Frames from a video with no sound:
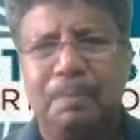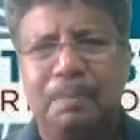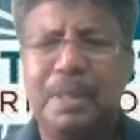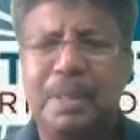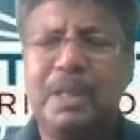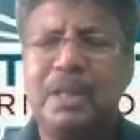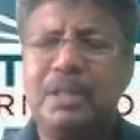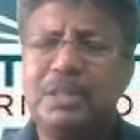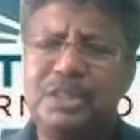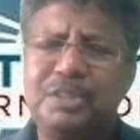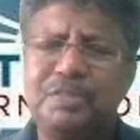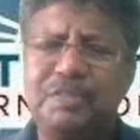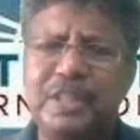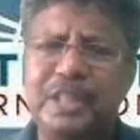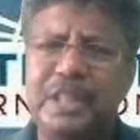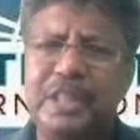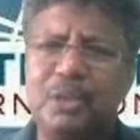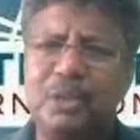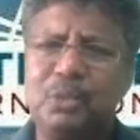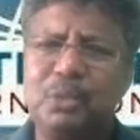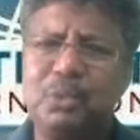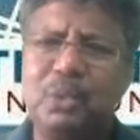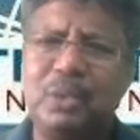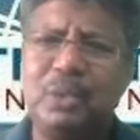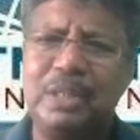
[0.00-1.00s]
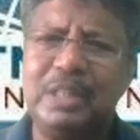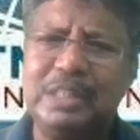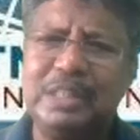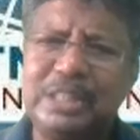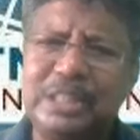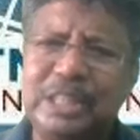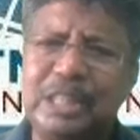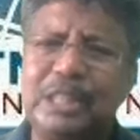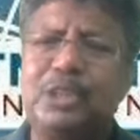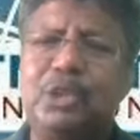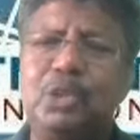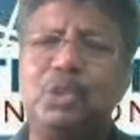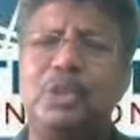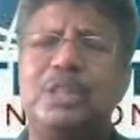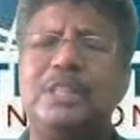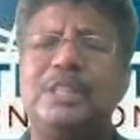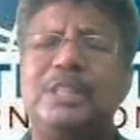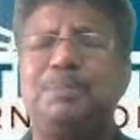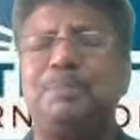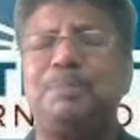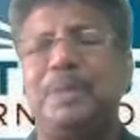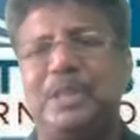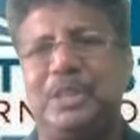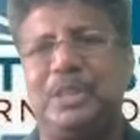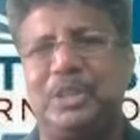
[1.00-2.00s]
because we have to listen to the
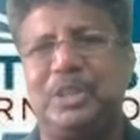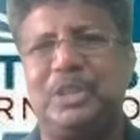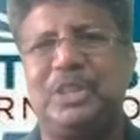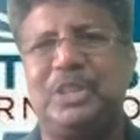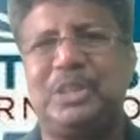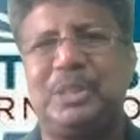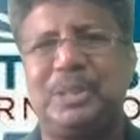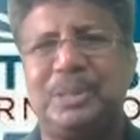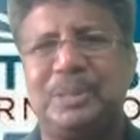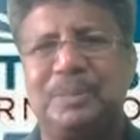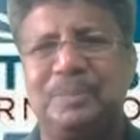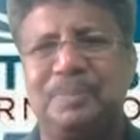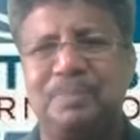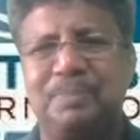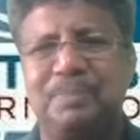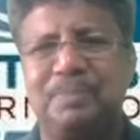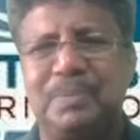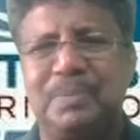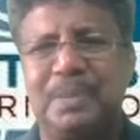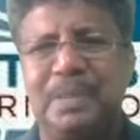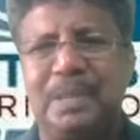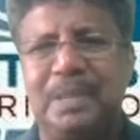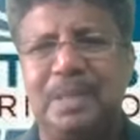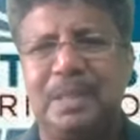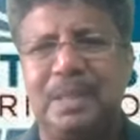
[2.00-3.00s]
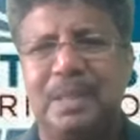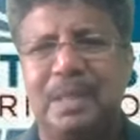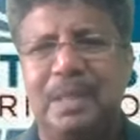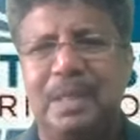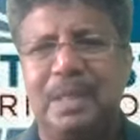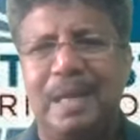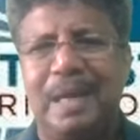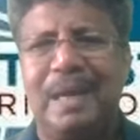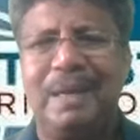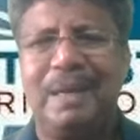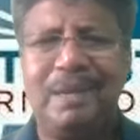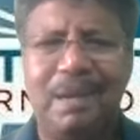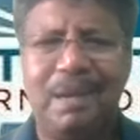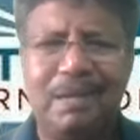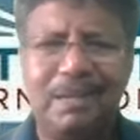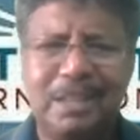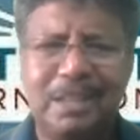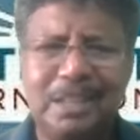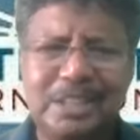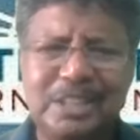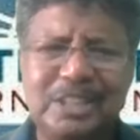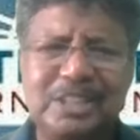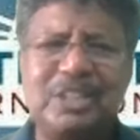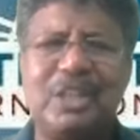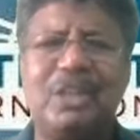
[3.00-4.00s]
speech and
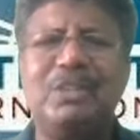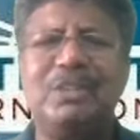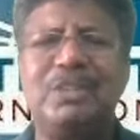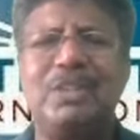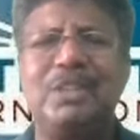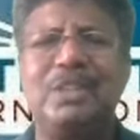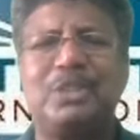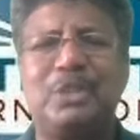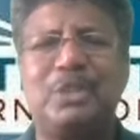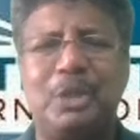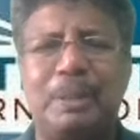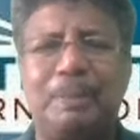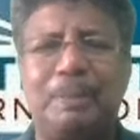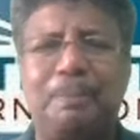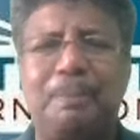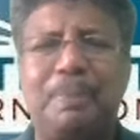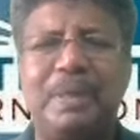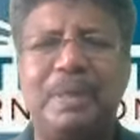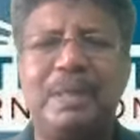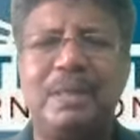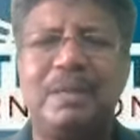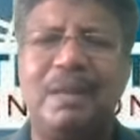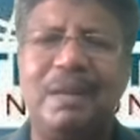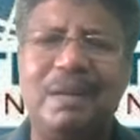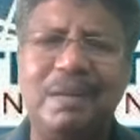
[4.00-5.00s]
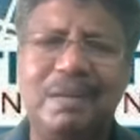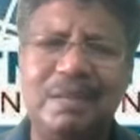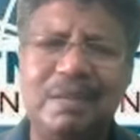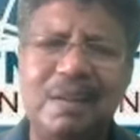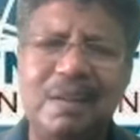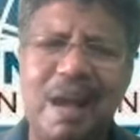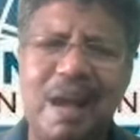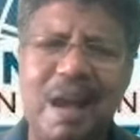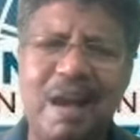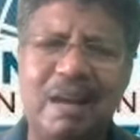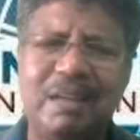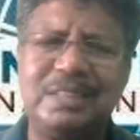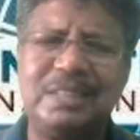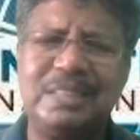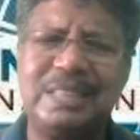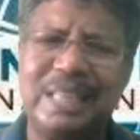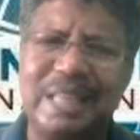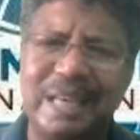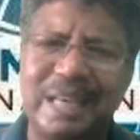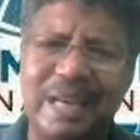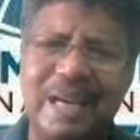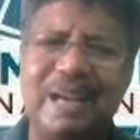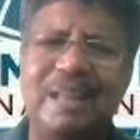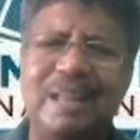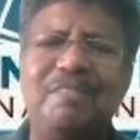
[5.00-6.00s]
understand the topic and ask
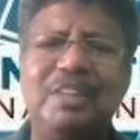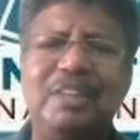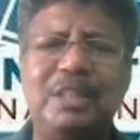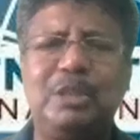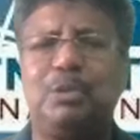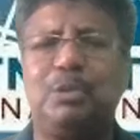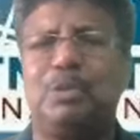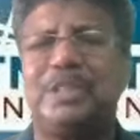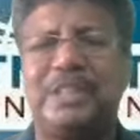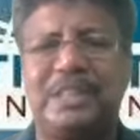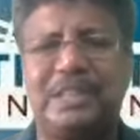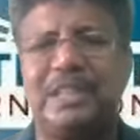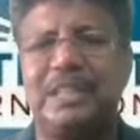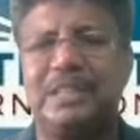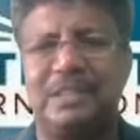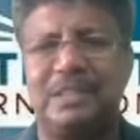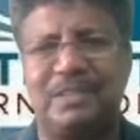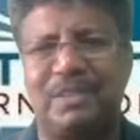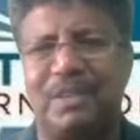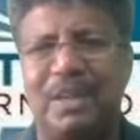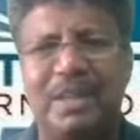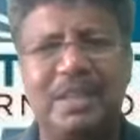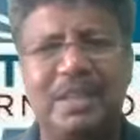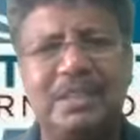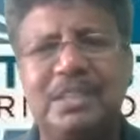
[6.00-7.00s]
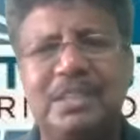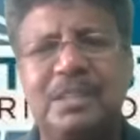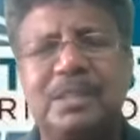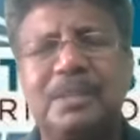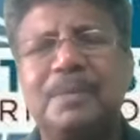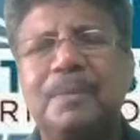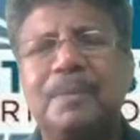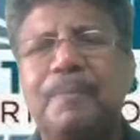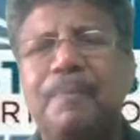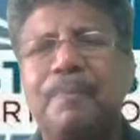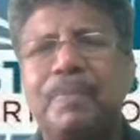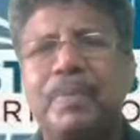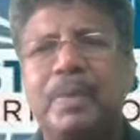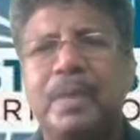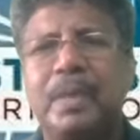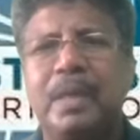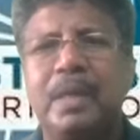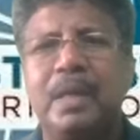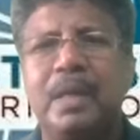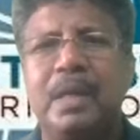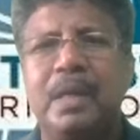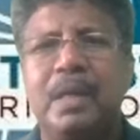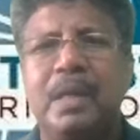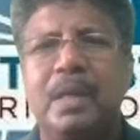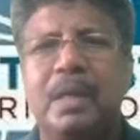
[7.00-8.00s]
relevant questions, right?
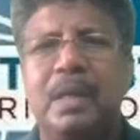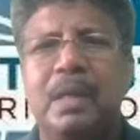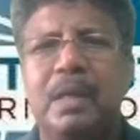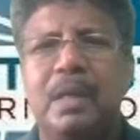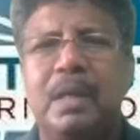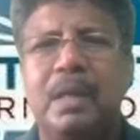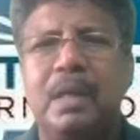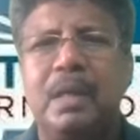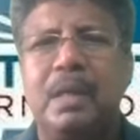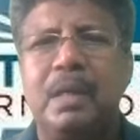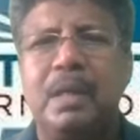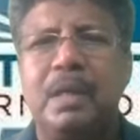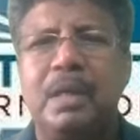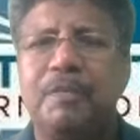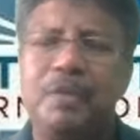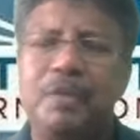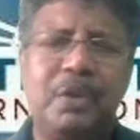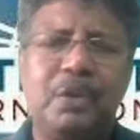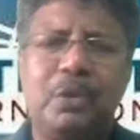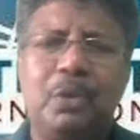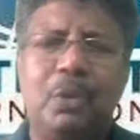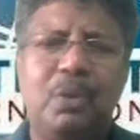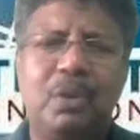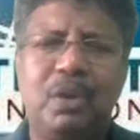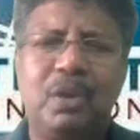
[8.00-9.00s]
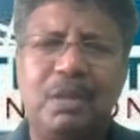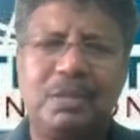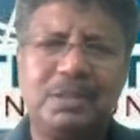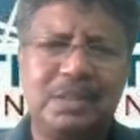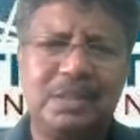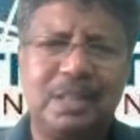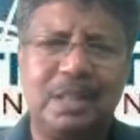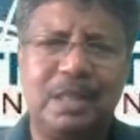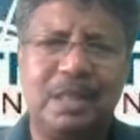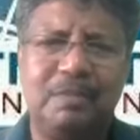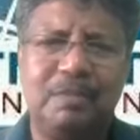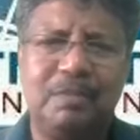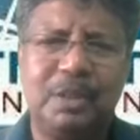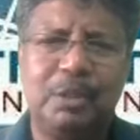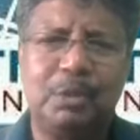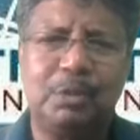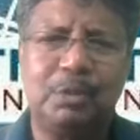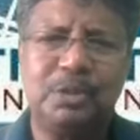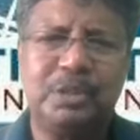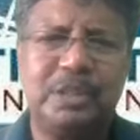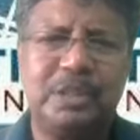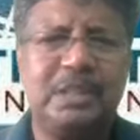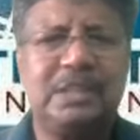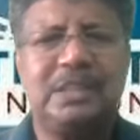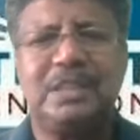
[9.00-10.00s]
If you don't ask relevant
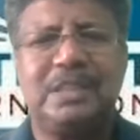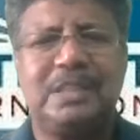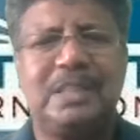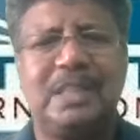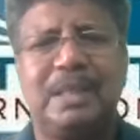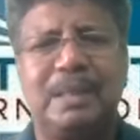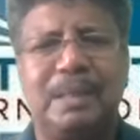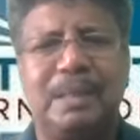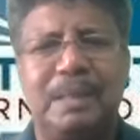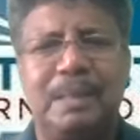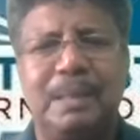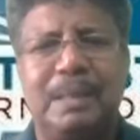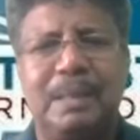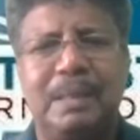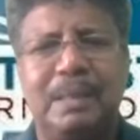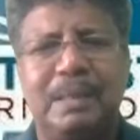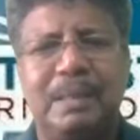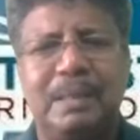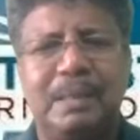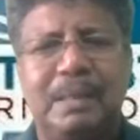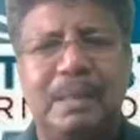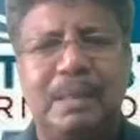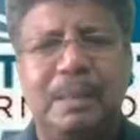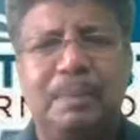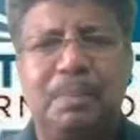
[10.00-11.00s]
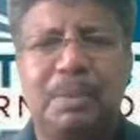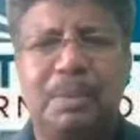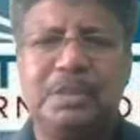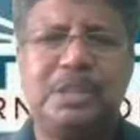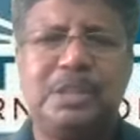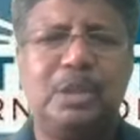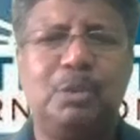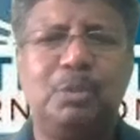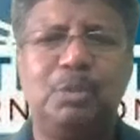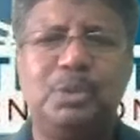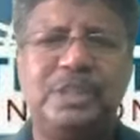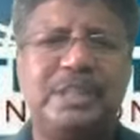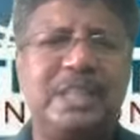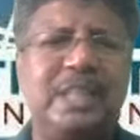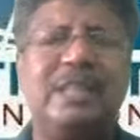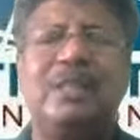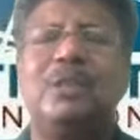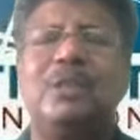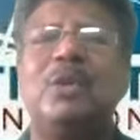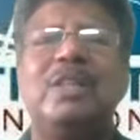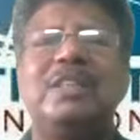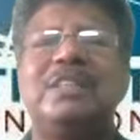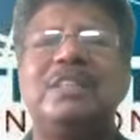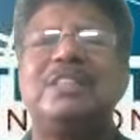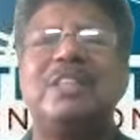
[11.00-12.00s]
questions, the person would say,
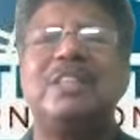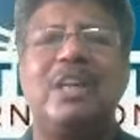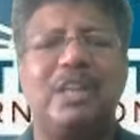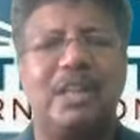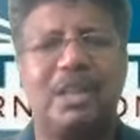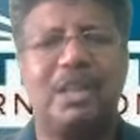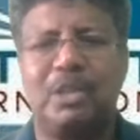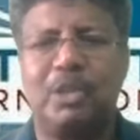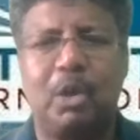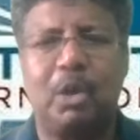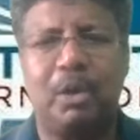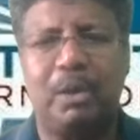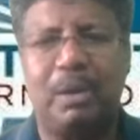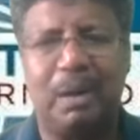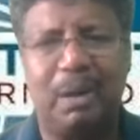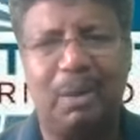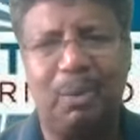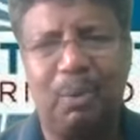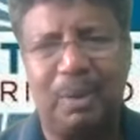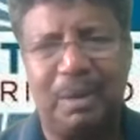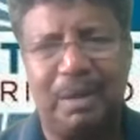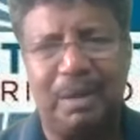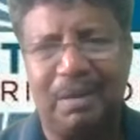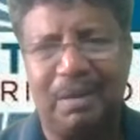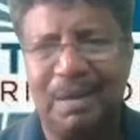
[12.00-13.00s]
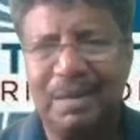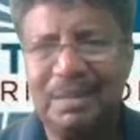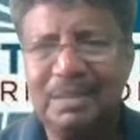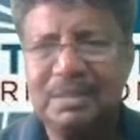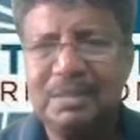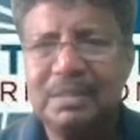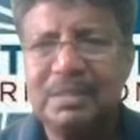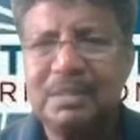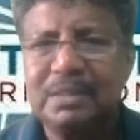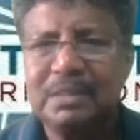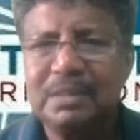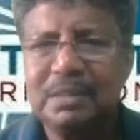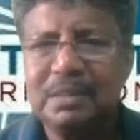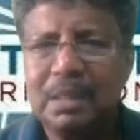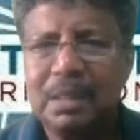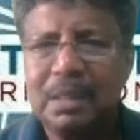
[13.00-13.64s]
no, it's not at all relevant, right?